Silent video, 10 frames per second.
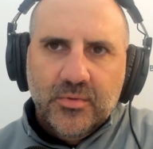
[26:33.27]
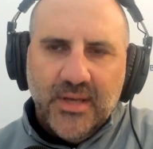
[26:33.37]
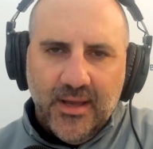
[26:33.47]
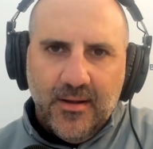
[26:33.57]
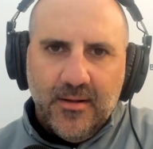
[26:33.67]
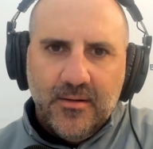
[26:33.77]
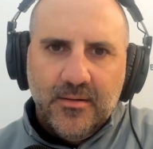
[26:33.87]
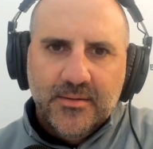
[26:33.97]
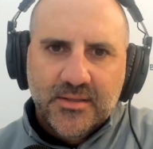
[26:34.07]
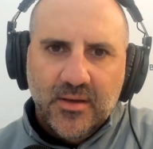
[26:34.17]

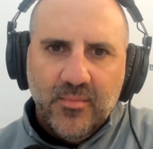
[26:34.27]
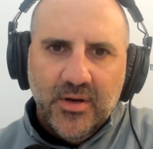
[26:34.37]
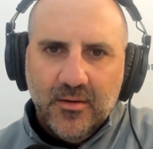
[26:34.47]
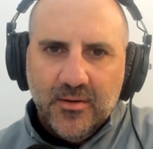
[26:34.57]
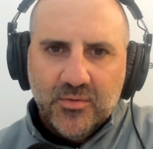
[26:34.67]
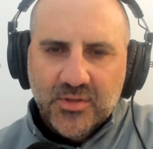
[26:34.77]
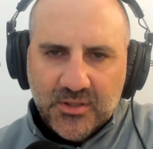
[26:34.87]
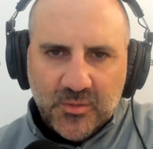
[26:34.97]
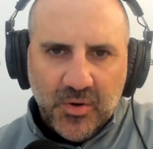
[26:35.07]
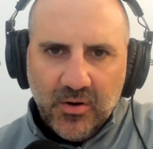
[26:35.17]
tell somebody who's
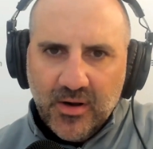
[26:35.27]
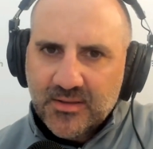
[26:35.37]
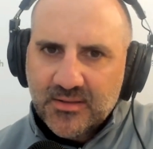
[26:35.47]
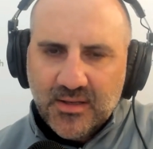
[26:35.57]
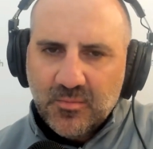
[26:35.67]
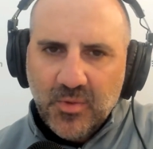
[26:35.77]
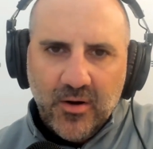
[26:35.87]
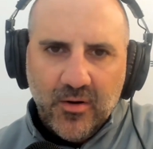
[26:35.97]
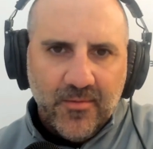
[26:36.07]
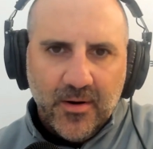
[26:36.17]
experienced, doesn't
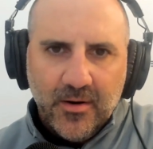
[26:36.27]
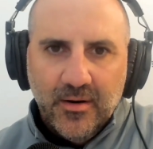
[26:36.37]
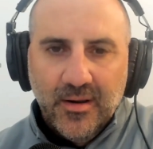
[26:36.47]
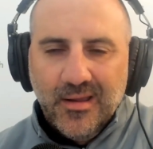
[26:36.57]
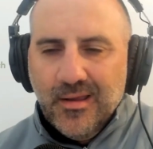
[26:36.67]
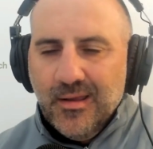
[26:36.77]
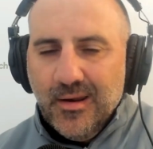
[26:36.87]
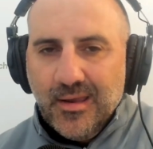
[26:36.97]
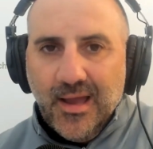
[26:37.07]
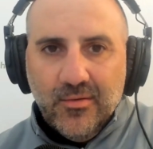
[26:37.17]
matter if they're
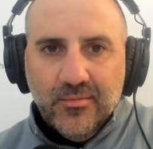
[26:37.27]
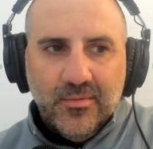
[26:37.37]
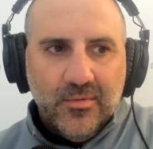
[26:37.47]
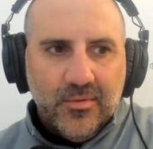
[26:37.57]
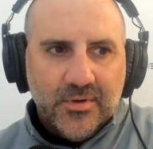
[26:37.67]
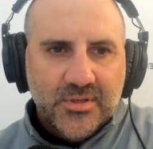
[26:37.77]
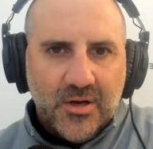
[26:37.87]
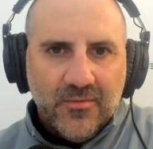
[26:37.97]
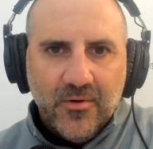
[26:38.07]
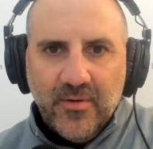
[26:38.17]
an accountant or a
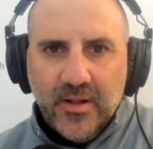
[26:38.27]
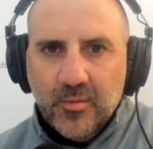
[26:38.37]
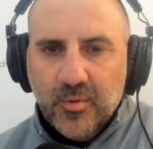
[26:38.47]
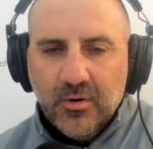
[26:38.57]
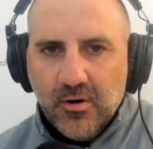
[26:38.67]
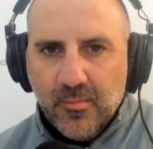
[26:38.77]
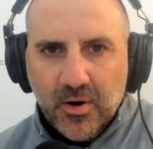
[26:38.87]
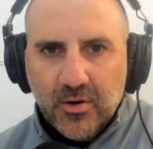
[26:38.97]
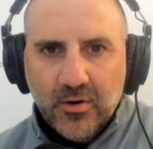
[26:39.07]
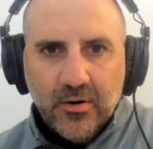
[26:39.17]
software developer or a
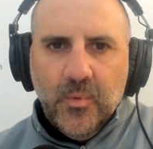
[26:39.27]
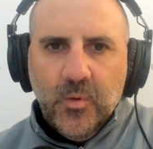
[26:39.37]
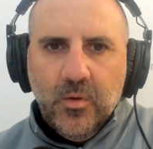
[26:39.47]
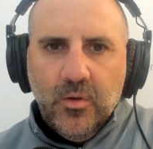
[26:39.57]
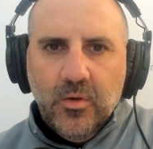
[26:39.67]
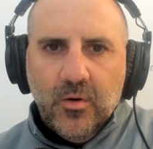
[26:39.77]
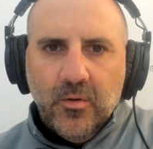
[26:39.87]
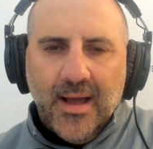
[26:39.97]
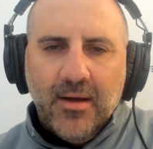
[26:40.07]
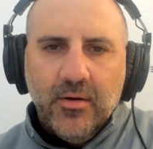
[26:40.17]
marketer,
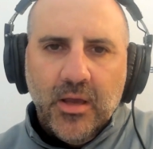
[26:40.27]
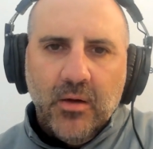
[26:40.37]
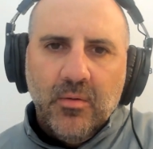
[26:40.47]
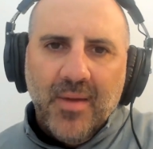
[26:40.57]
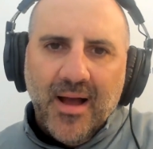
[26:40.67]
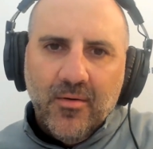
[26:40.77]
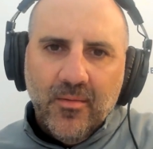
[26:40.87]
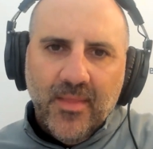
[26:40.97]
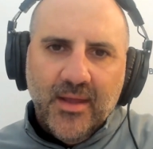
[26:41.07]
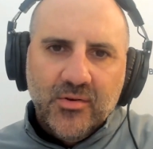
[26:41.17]
how to go
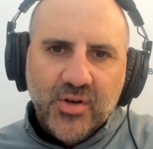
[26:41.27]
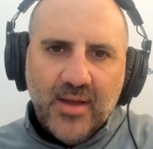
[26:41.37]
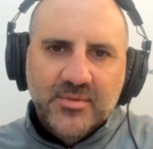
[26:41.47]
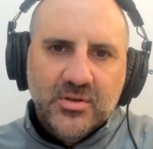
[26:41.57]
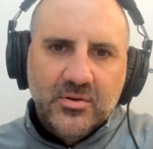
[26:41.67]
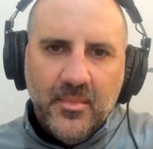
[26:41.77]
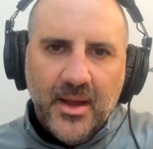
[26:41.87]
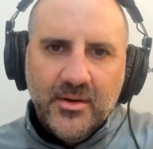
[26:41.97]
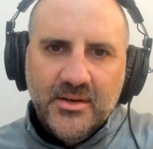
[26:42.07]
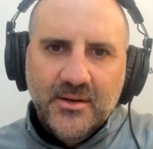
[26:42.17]
about that job search,
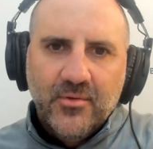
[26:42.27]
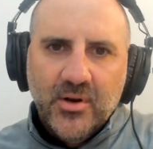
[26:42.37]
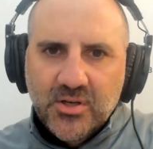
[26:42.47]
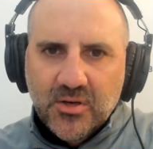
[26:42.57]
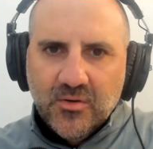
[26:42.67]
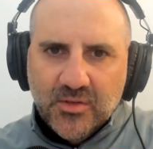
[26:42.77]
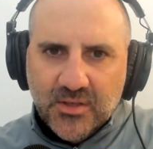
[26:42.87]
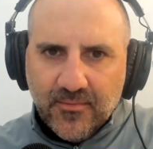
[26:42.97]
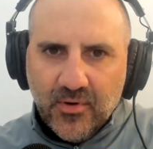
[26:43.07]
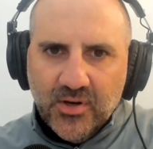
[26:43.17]
how to
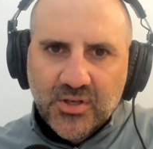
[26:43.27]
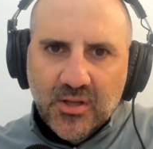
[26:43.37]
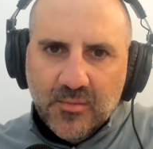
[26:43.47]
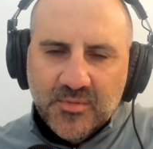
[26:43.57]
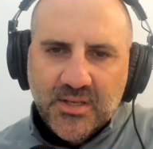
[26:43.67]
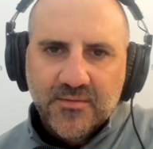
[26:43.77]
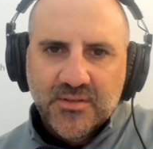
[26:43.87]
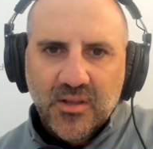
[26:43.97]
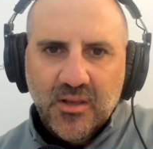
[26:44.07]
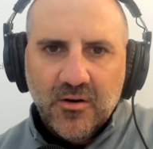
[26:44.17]
differentiate themselves
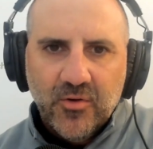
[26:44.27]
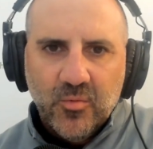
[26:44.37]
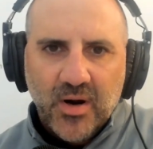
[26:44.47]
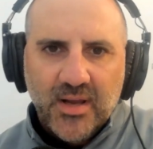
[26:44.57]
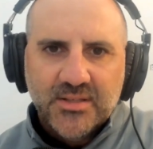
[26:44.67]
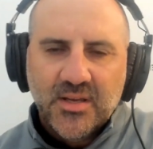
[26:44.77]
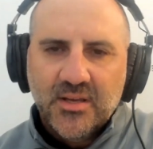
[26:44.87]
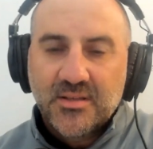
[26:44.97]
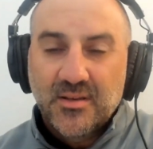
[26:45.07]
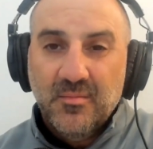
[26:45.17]
in the interview
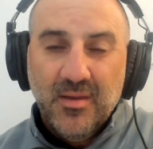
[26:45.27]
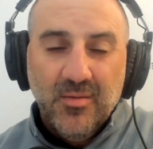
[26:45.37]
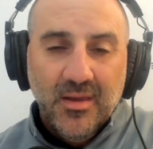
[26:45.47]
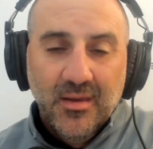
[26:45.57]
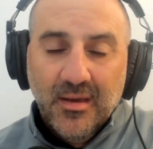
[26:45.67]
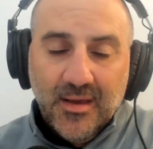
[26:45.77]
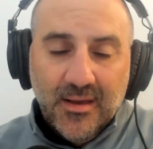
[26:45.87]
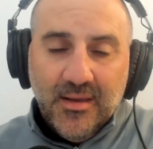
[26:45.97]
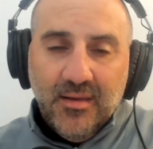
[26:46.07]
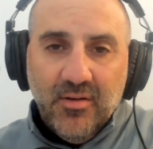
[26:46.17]
process, and maybe
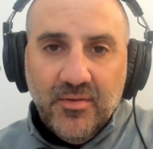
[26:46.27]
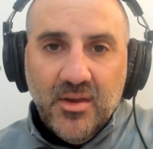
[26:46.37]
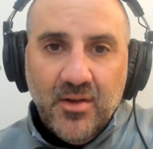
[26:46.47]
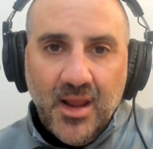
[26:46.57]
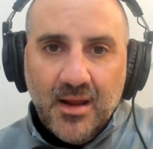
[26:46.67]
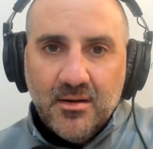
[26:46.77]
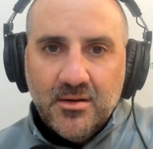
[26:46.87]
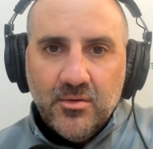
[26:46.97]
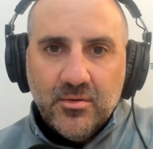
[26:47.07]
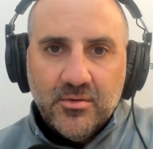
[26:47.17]
even if you have an
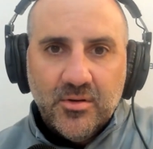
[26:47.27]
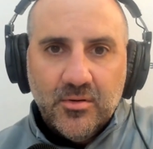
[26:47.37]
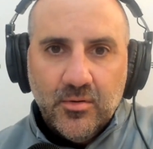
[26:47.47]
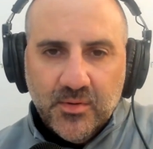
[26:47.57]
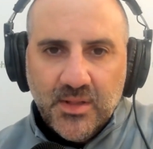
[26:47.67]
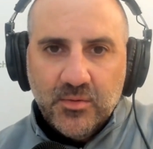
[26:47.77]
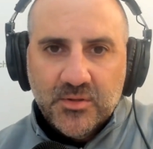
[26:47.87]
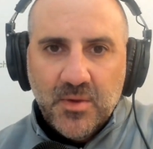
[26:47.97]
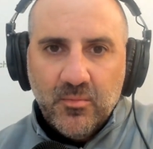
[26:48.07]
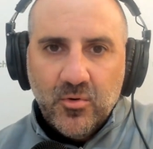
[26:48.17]
anecdote or two that
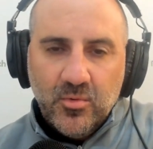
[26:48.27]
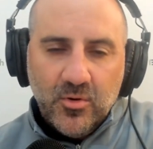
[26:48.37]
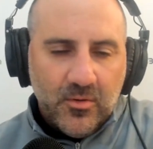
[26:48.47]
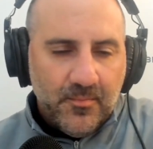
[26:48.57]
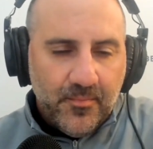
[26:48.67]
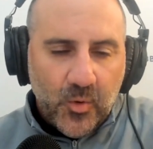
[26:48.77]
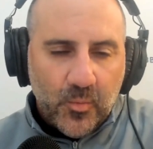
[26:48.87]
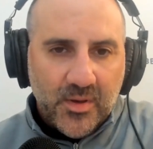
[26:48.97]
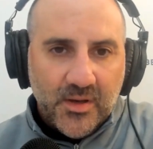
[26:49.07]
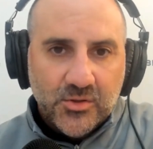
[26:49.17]
was memorable,
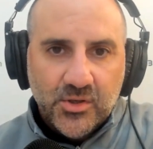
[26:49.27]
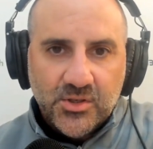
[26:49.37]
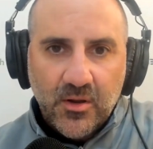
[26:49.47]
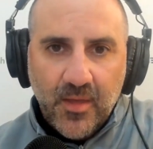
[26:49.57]
potentially share